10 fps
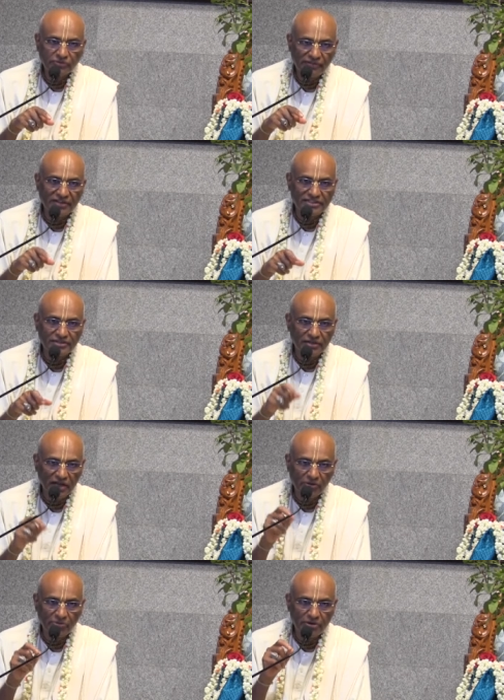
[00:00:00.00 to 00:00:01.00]
you have,
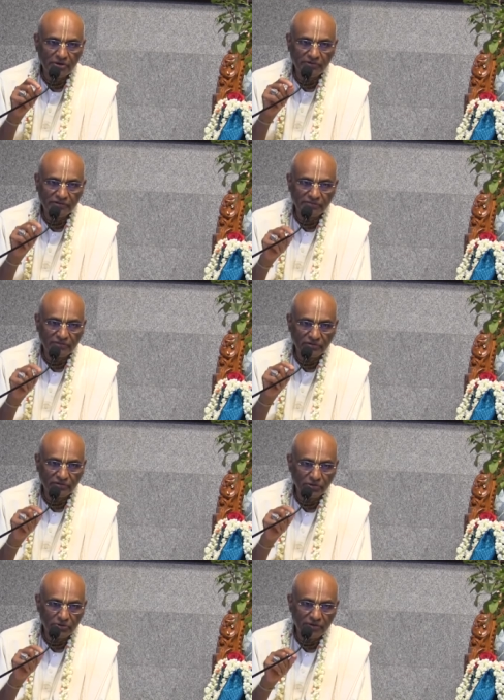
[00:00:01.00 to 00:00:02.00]
how you have,
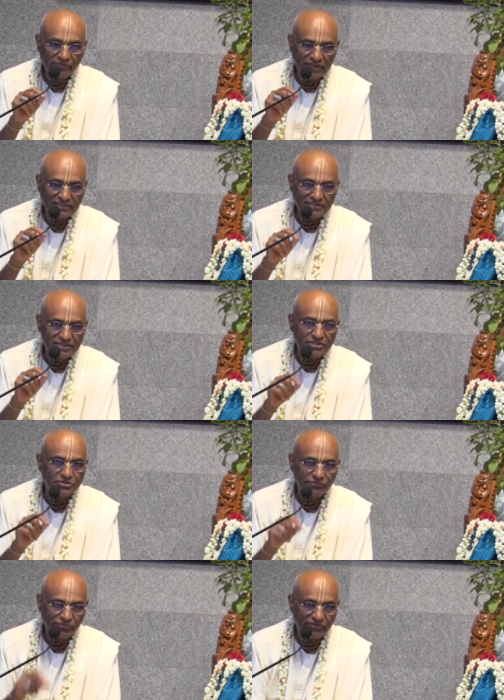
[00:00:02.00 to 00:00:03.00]
you have
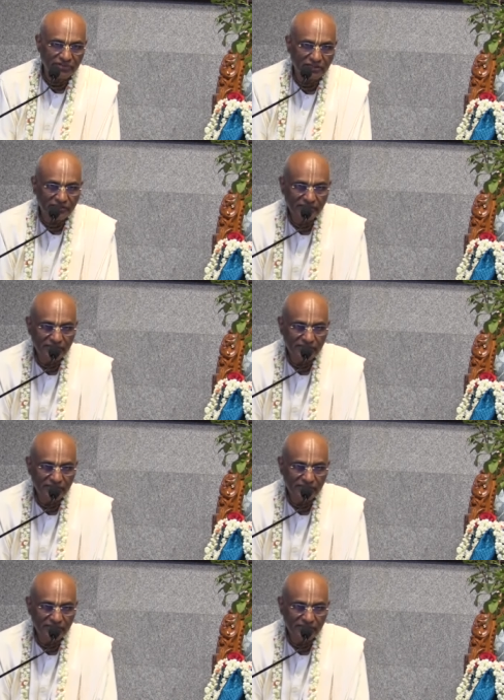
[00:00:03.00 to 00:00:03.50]
exercised your free will